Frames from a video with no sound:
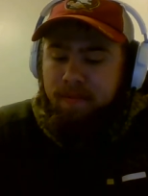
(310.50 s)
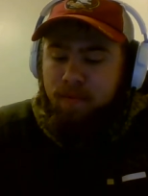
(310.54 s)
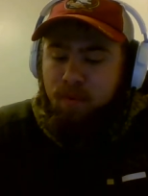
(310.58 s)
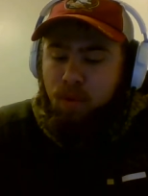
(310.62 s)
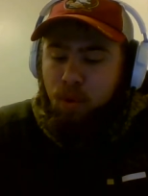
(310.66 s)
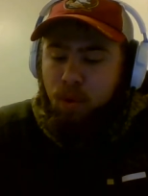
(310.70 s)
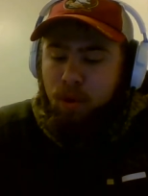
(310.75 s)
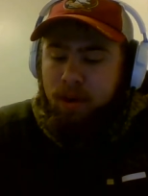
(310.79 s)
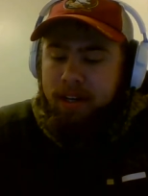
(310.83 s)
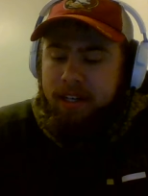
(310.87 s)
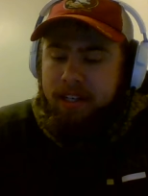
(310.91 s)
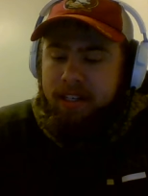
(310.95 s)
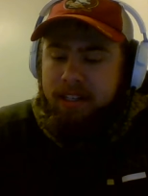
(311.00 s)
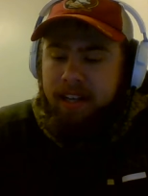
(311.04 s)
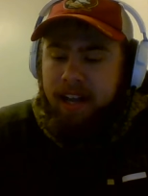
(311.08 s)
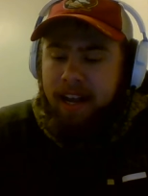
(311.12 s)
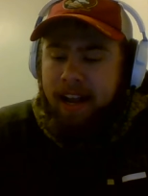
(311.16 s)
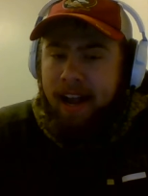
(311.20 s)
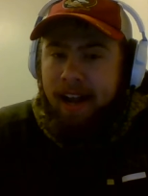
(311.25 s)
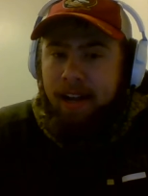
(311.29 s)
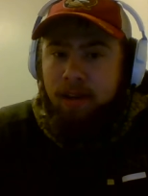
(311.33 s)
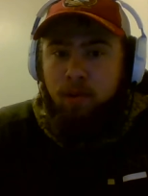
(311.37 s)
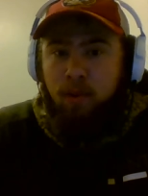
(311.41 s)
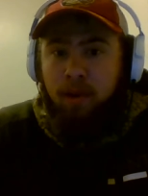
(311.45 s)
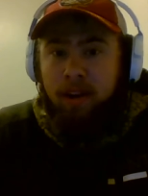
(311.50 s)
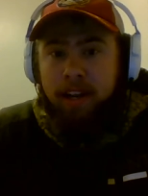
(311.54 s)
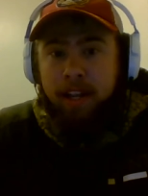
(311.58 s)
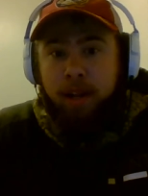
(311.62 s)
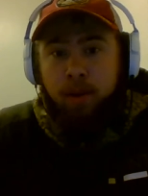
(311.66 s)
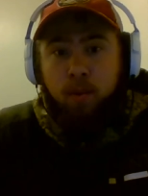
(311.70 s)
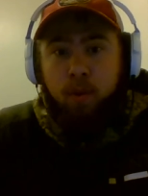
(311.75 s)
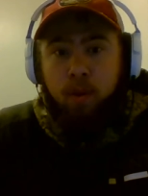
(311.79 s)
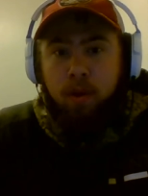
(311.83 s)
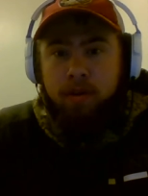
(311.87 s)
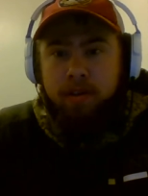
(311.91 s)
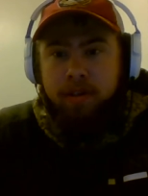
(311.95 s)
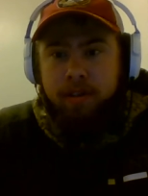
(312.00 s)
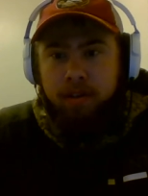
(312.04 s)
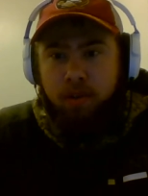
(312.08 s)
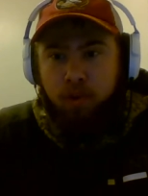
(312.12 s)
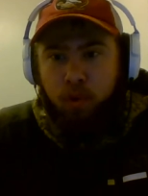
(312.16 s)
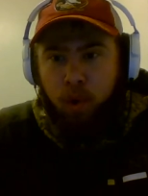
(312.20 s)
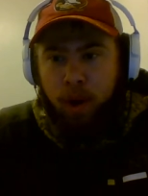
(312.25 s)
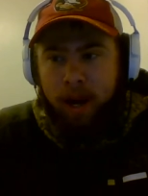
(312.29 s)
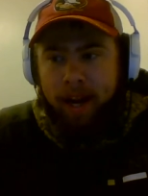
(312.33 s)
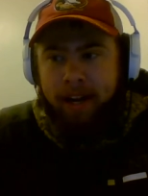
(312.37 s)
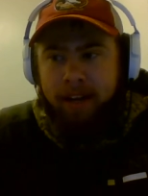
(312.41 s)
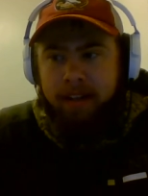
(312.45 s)
Florida State has one of the worst
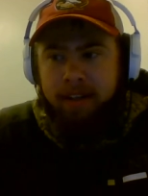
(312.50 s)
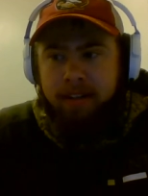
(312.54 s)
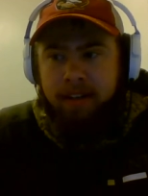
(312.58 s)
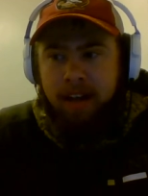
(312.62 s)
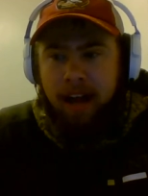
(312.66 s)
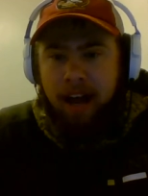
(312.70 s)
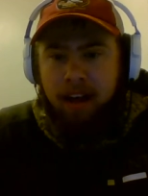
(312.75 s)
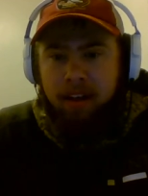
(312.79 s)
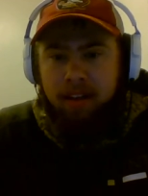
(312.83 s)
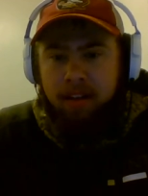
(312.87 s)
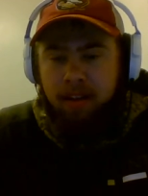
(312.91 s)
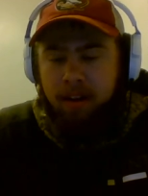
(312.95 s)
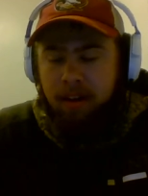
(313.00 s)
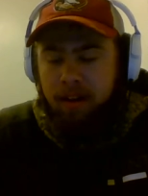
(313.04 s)
grades, uh,